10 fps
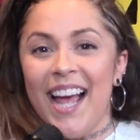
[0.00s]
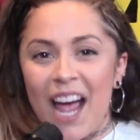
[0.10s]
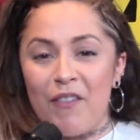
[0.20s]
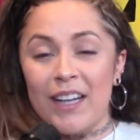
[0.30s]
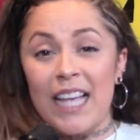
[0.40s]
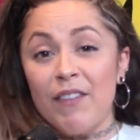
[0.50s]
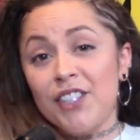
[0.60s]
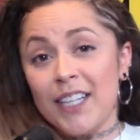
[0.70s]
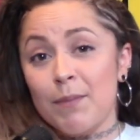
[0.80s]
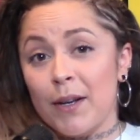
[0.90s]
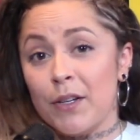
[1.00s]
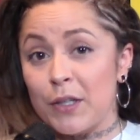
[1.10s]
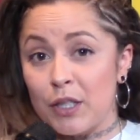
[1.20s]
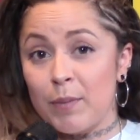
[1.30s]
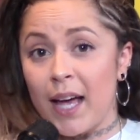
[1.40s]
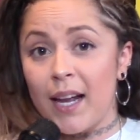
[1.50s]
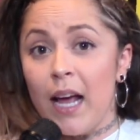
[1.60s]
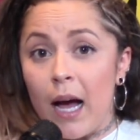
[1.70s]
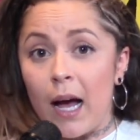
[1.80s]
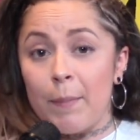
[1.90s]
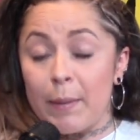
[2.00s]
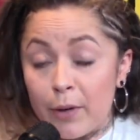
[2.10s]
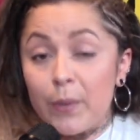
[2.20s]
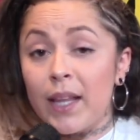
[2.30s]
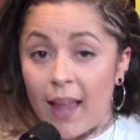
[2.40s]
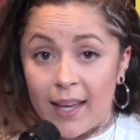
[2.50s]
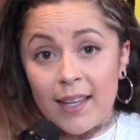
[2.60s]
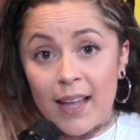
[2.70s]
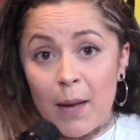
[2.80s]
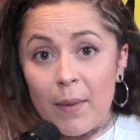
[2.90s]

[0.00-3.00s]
If you guys haven't checked him out on YouTube yet, people are really liking them.